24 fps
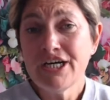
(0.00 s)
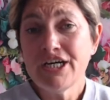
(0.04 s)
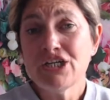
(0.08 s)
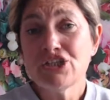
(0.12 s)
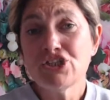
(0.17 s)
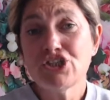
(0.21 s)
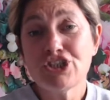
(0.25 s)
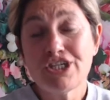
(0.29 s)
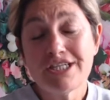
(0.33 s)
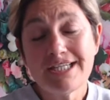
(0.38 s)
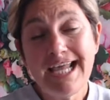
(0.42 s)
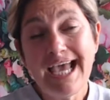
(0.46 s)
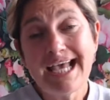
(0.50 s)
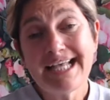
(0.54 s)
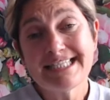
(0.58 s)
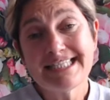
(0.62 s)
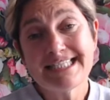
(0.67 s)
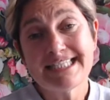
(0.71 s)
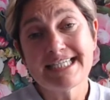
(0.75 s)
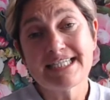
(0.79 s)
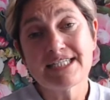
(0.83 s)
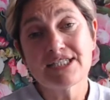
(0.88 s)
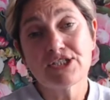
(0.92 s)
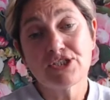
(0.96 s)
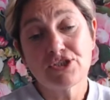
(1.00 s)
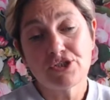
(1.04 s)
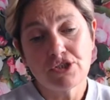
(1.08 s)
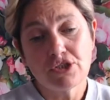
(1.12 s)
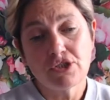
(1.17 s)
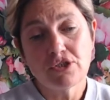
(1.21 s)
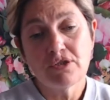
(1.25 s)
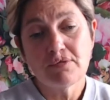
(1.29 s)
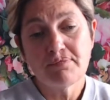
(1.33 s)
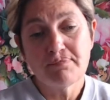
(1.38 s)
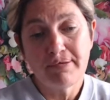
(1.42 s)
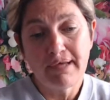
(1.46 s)
Genetics
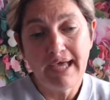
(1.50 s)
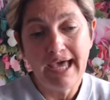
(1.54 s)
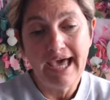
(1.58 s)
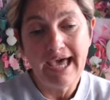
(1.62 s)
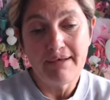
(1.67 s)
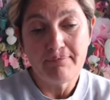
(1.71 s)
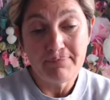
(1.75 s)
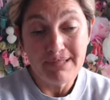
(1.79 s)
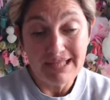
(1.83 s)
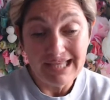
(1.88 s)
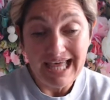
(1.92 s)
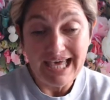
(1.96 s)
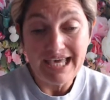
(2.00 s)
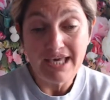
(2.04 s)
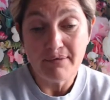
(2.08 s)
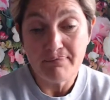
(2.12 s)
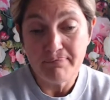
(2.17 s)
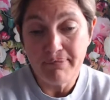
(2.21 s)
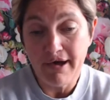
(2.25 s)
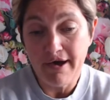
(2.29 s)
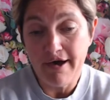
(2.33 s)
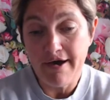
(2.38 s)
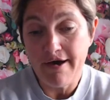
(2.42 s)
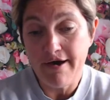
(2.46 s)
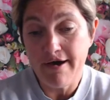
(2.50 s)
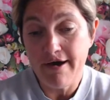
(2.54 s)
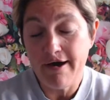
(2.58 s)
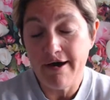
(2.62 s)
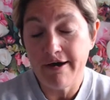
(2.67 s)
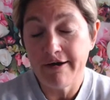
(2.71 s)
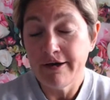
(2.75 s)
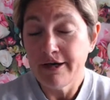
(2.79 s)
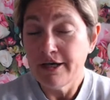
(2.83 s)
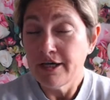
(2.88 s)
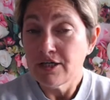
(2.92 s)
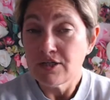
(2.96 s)
do play a part.
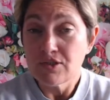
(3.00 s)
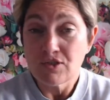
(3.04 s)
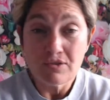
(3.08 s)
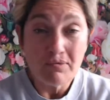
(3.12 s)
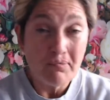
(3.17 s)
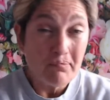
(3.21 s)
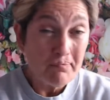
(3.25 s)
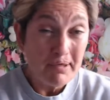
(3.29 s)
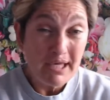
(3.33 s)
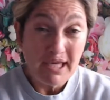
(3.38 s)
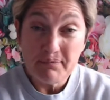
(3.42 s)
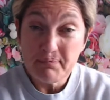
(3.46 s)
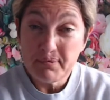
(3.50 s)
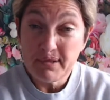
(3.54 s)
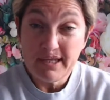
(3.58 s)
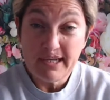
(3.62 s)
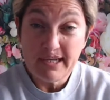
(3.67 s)
Some people are